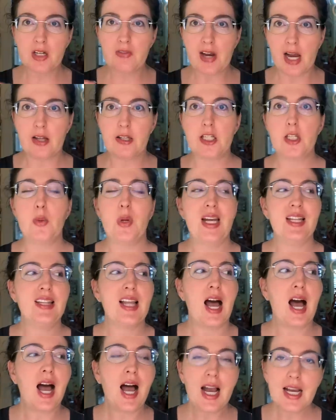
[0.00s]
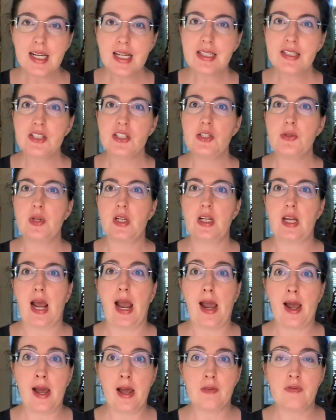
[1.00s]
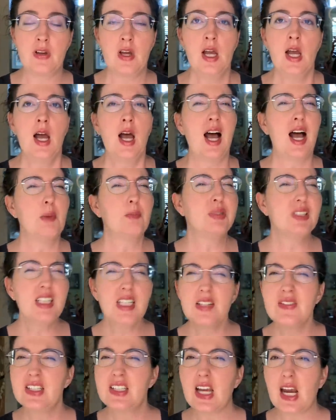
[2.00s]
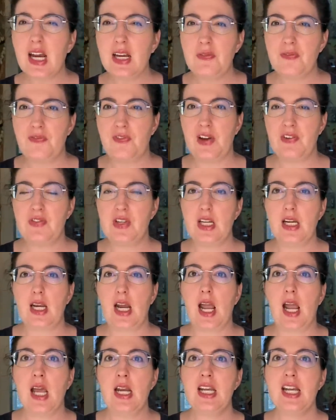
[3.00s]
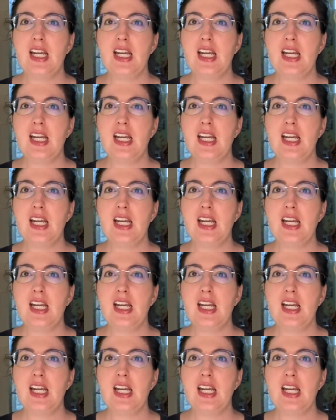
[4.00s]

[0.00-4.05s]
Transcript: value, and the highest you can have, I believe, is 850. And